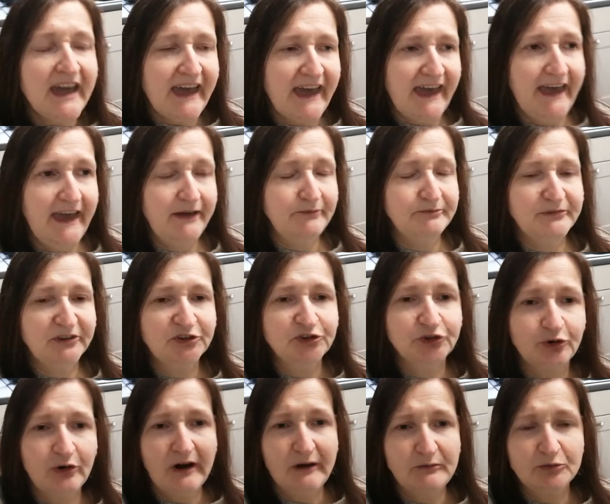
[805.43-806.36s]
Um,
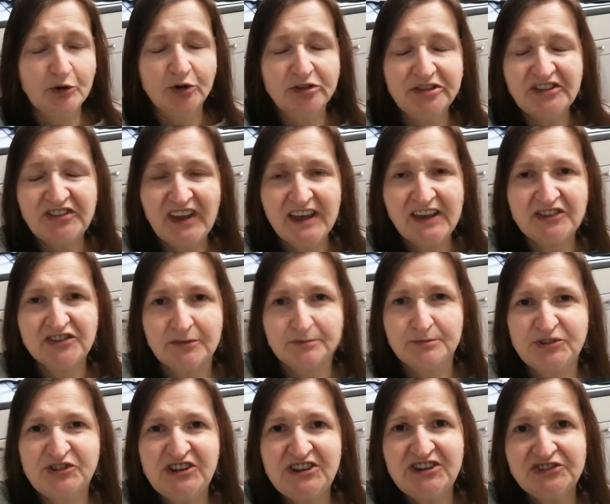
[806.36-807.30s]
so I'm going to take
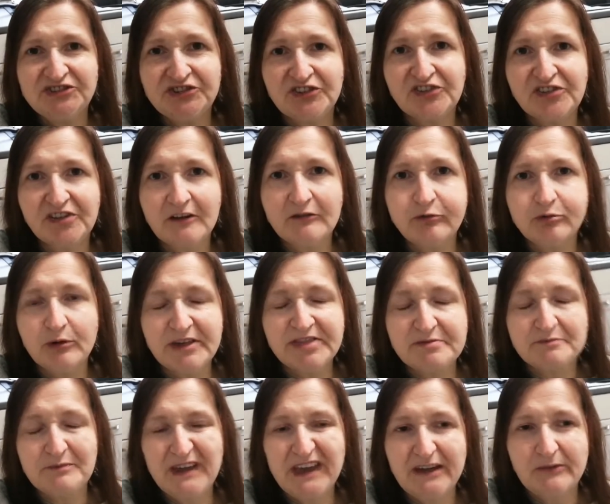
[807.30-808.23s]
some cheese and stuff
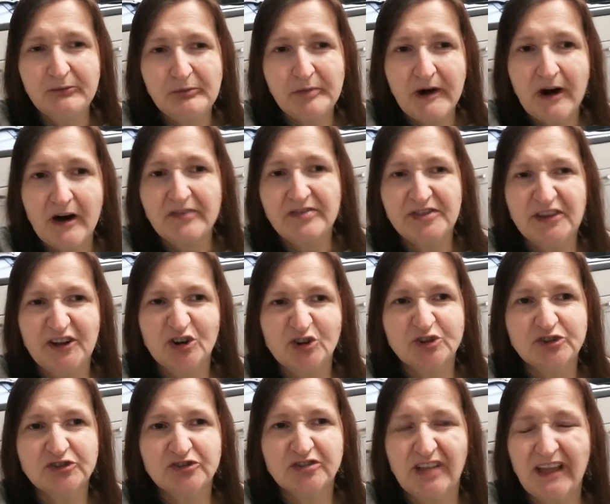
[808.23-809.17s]
with me but
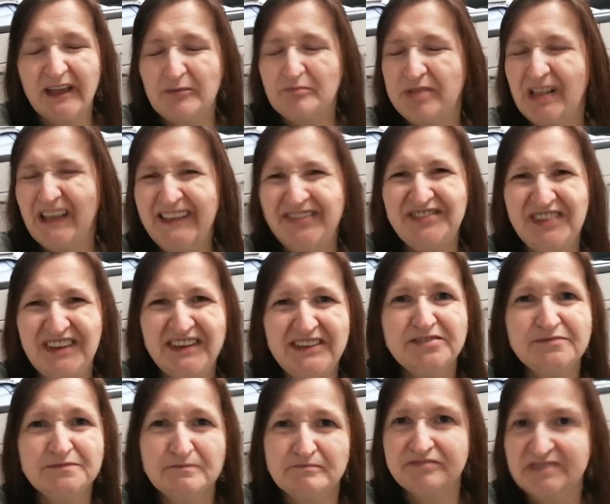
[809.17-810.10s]
there's like plenty
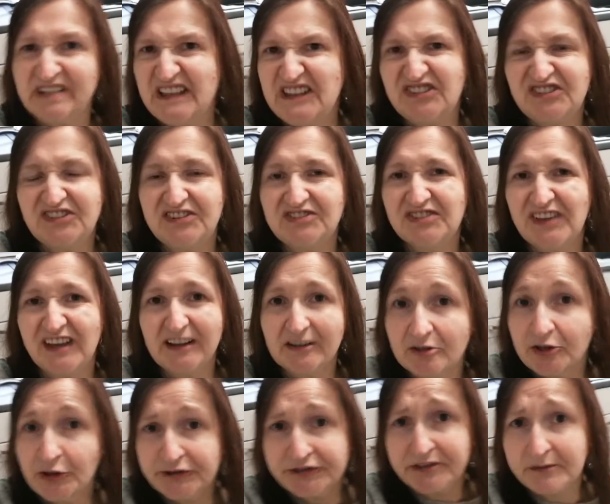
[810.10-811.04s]
eating places
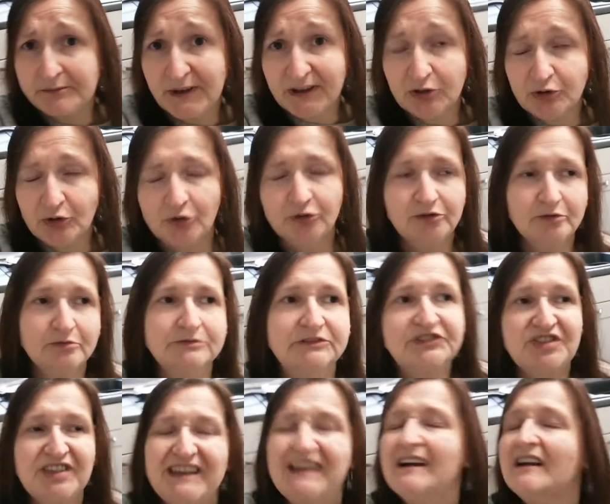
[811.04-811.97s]
including a
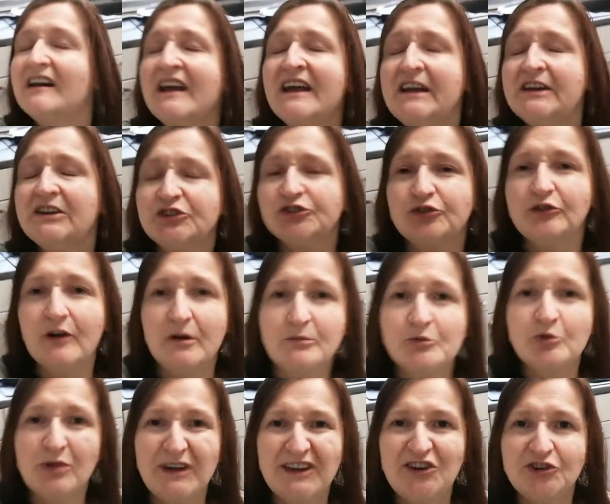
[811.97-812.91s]
McDonald's there so I'm
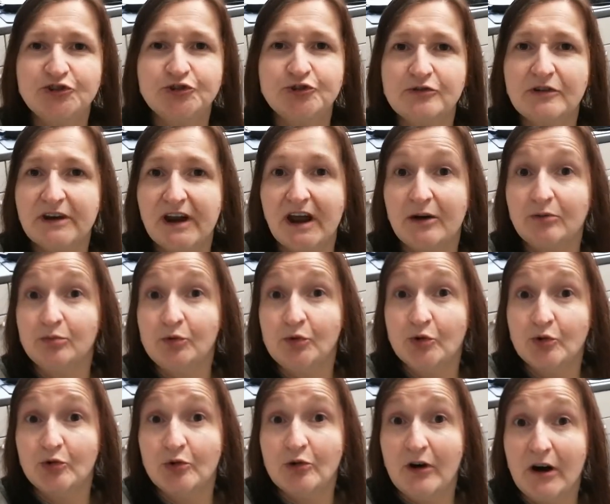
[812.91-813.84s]
quite sure I
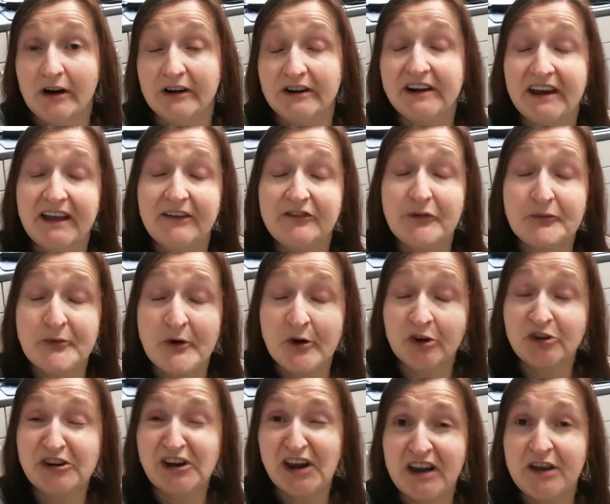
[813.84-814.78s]
won't go hungry. If I'm
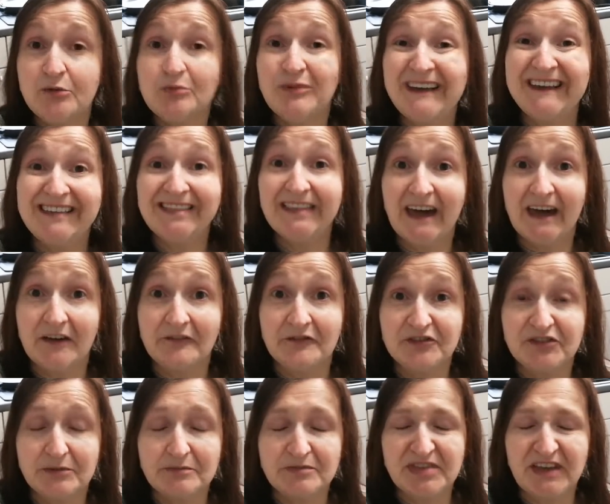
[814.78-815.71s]
hungry we can have
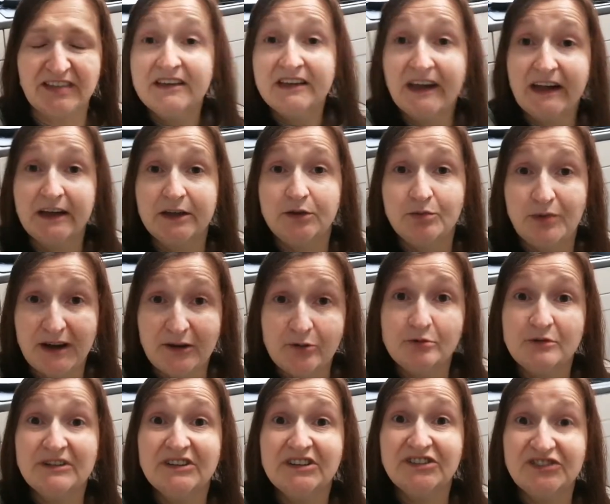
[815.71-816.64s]
something. I
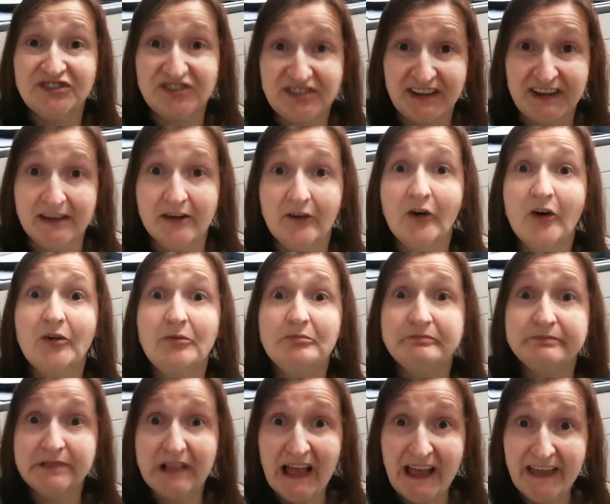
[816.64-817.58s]
will stay on
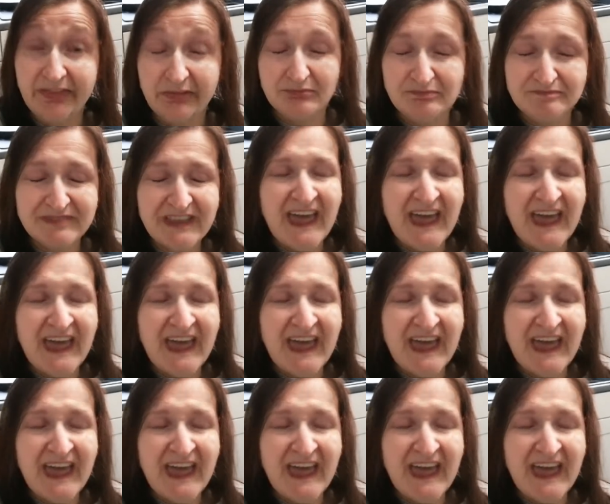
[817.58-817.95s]
plan.